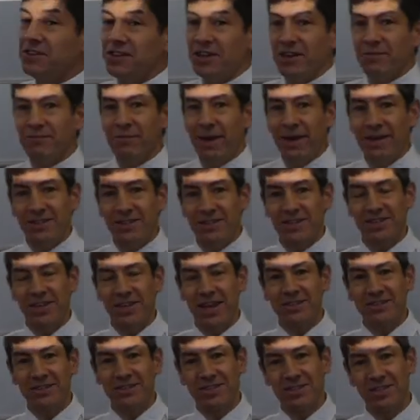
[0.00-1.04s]
that it makes
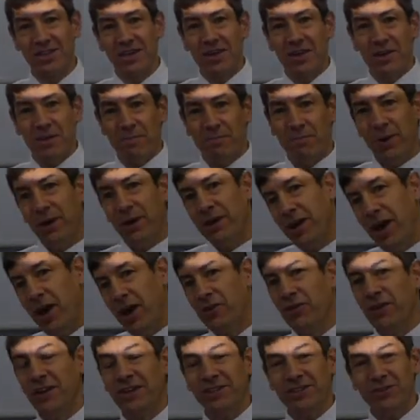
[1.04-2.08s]
sense, but I
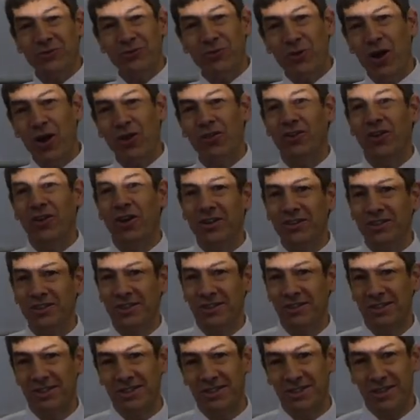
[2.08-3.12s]
think it's a rather nice
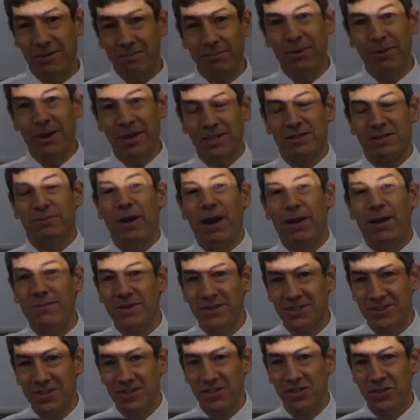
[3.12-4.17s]
and simple
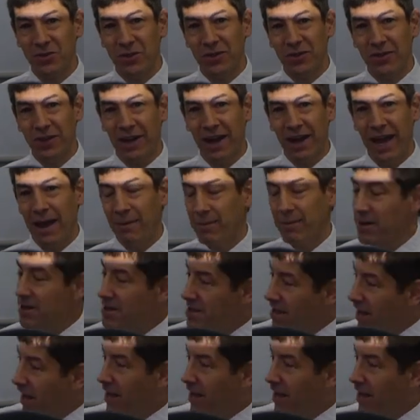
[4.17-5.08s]
experiment to do in the lab.